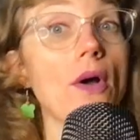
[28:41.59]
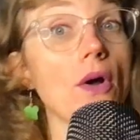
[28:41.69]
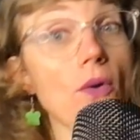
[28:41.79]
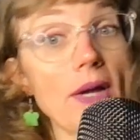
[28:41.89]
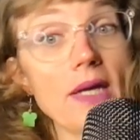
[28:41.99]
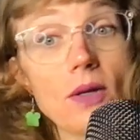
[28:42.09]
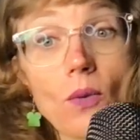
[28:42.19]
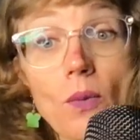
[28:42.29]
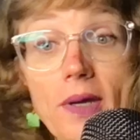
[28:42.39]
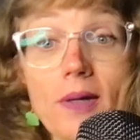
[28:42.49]
Great.
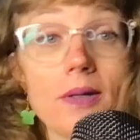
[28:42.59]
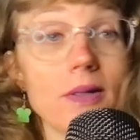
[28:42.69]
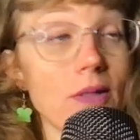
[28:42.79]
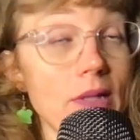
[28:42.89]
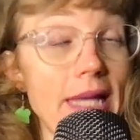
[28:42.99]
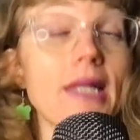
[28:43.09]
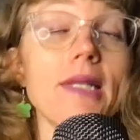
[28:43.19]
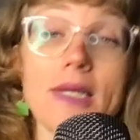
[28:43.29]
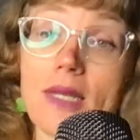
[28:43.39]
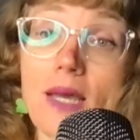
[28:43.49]
We're likely
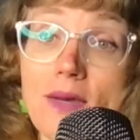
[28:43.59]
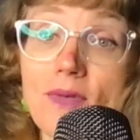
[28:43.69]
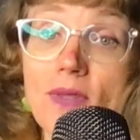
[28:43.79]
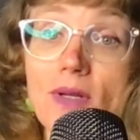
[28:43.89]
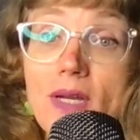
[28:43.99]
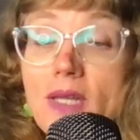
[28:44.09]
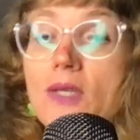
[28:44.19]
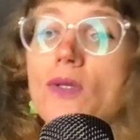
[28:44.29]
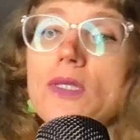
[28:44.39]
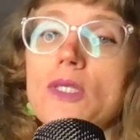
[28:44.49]
going to have other cunning
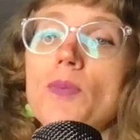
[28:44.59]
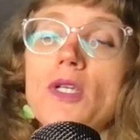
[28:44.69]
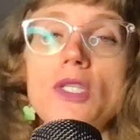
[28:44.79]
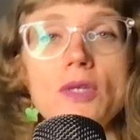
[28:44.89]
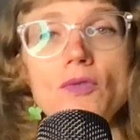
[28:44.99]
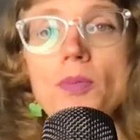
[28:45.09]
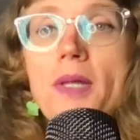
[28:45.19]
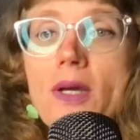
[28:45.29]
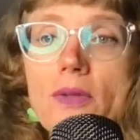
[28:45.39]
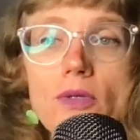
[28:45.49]
units, especially if we're
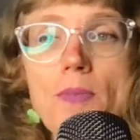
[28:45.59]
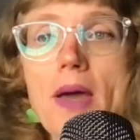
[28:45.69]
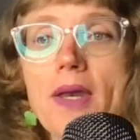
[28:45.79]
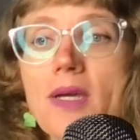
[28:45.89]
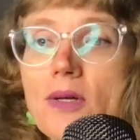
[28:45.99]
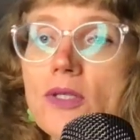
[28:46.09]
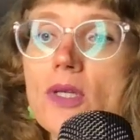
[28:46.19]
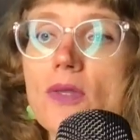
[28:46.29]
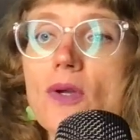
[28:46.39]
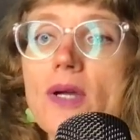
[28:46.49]
playing all those bounty hunters
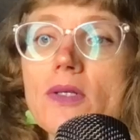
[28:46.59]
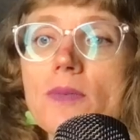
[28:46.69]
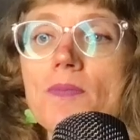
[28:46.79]
on the ground.